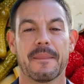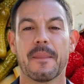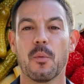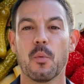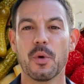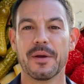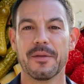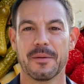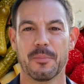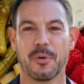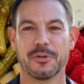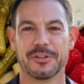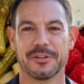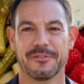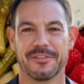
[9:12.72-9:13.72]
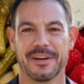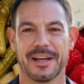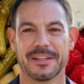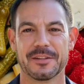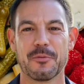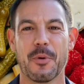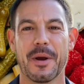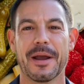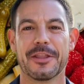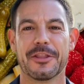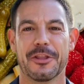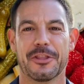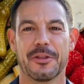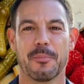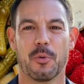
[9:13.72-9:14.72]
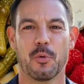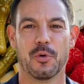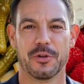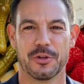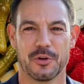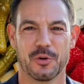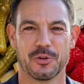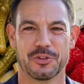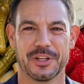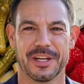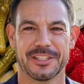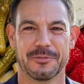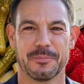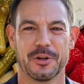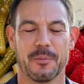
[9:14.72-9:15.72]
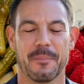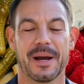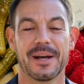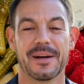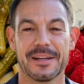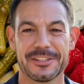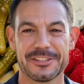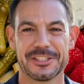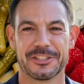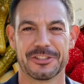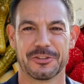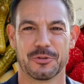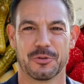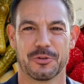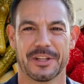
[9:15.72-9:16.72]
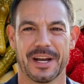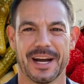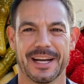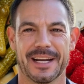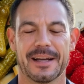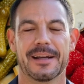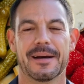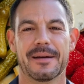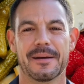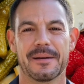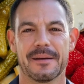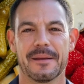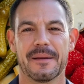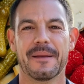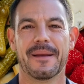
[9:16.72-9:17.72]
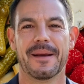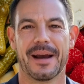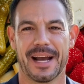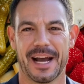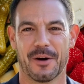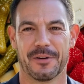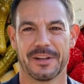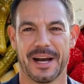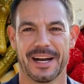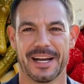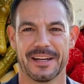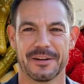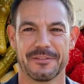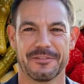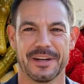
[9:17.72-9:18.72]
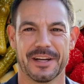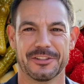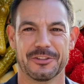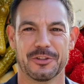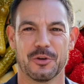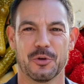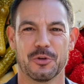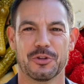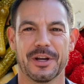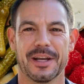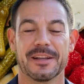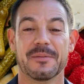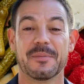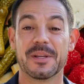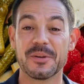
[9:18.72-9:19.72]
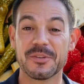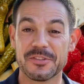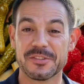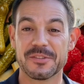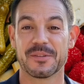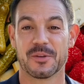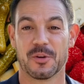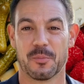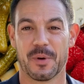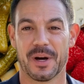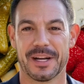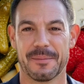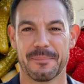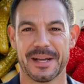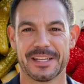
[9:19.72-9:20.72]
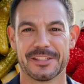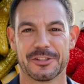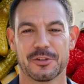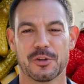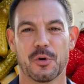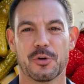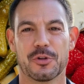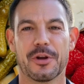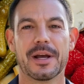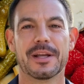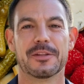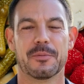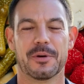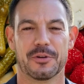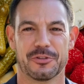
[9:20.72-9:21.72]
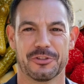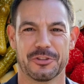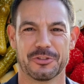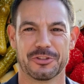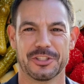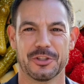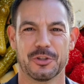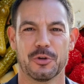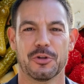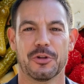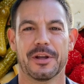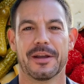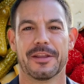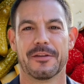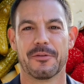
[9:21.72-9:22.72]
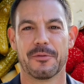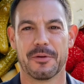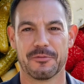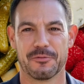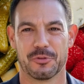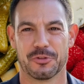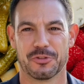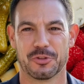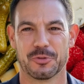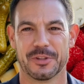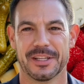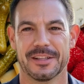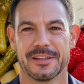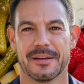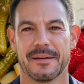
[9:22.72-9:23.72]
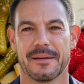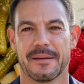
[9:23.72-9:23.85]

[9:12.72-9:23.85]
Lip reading: One of the most effective ways to support neurotransmitter balance is through diet. How diet affects neurotransmitters. Your body makes neurotransmitters using nutrients from the foods you eat.